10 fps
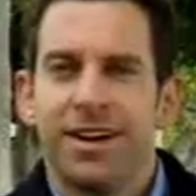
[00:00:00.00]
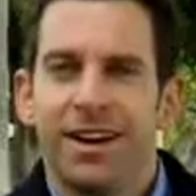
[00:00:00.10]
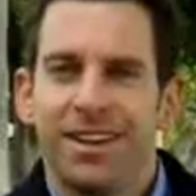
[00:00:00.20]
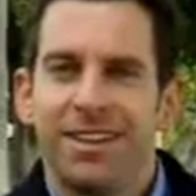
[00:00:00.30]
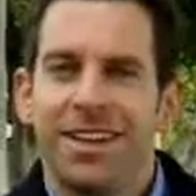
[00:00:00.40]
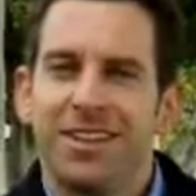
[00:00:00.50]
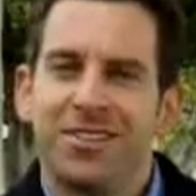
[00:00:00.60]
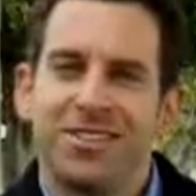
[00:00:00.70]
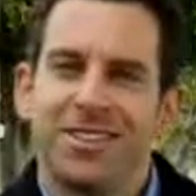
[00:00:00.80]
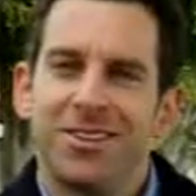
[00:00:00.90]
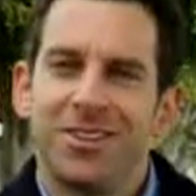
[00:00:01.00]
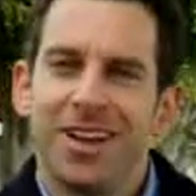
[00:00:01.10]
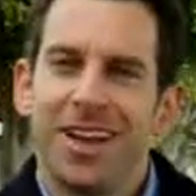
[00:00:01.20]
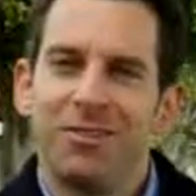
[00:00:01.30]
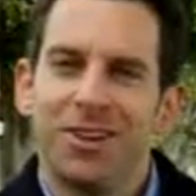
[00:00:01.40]
Yeah, there's
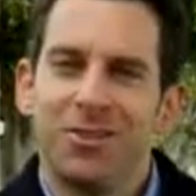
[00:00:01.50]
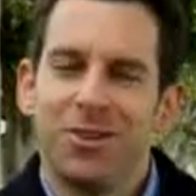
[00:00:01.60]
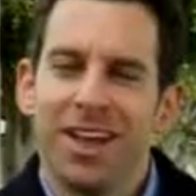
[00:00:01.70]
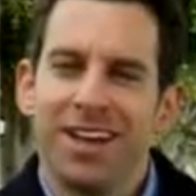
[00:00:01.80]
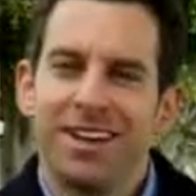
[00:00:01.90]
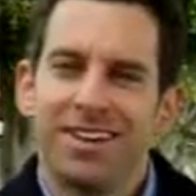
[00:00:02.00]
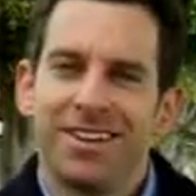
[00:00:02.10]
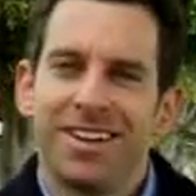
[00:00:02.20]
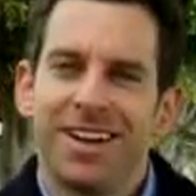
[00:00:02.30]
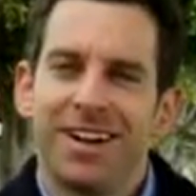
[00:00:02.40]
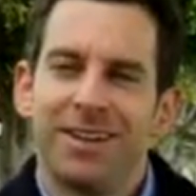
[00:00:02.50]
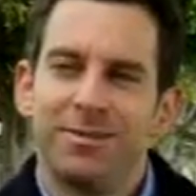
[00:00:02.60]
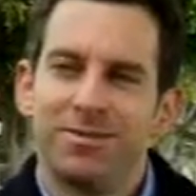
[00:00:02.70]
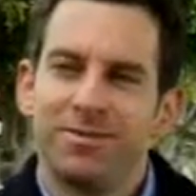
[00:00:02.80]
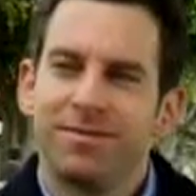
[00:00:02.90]
little evidence for that.
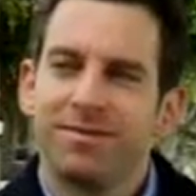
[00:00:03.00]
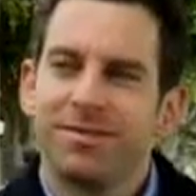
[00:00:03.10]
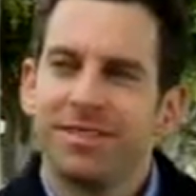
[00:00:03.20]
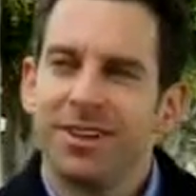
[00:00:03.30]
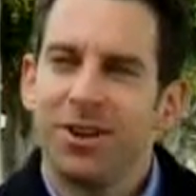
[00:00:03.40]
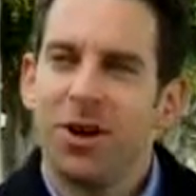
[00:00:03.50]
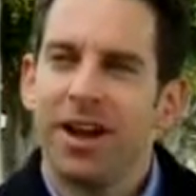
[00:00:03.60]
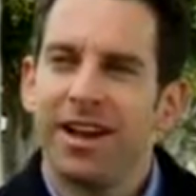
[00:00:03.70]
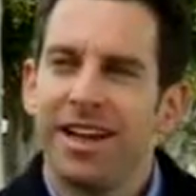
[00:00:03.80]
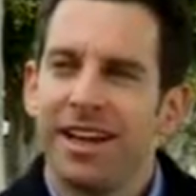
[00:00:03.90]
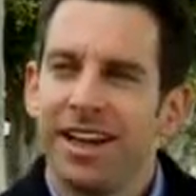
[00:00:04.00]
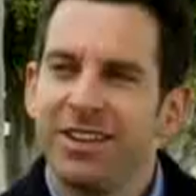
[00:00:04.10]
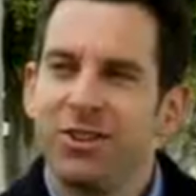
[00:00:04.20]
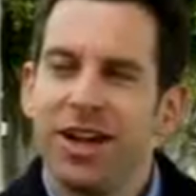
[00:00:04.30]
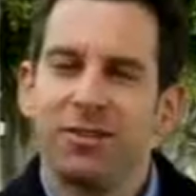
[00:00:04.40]
Although I
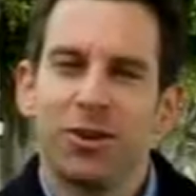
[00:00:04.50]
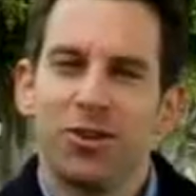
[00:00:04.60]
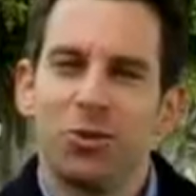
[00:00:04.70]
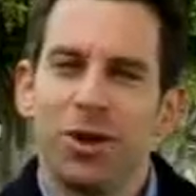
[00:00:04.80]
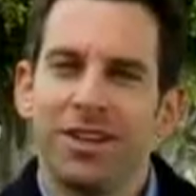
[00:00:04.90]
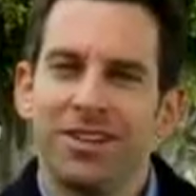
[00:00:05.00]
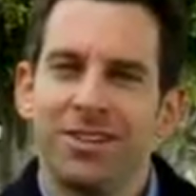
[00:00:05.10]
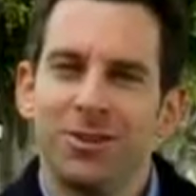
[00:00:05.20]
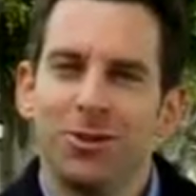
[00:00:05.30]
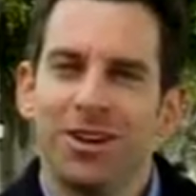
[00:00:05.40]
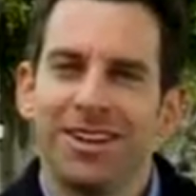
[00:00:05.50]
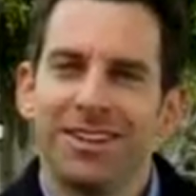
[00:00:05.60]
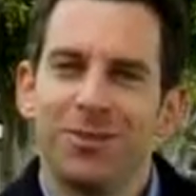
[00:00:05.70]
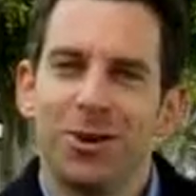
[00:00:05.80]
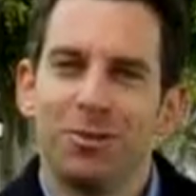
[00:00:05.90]
guess you'd have to go to Sweden to
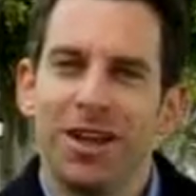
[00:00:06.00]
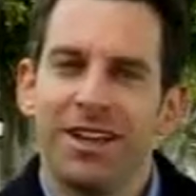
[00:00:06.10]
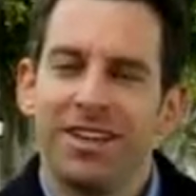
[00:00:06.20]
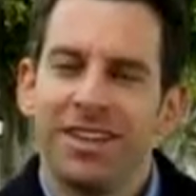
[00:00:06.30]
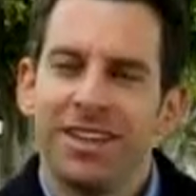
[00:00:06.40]
confirm that.